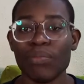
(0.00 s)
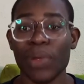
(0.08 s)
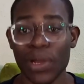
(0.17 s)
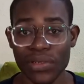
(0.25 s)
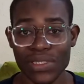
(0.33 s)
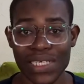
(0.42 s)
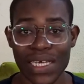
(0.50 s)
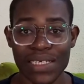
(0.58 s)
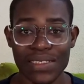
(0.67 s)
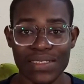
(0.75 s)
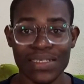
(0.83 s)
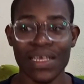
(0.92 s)

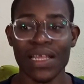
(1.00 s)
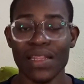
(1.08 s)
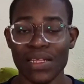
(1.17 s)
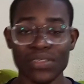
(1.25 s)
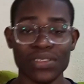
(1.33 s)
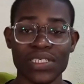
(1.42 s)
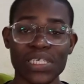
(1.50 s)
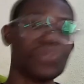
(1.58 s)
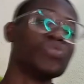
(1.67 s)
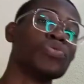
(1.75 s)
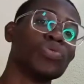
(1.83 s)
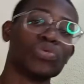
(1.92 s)
Prioritize. Learn to say
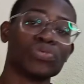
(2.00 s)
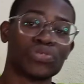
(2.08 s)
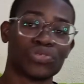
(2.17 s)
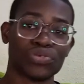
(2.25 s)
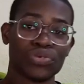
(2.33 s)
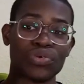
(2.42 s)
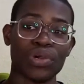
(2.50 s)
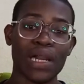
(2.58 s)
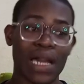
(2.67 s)
no to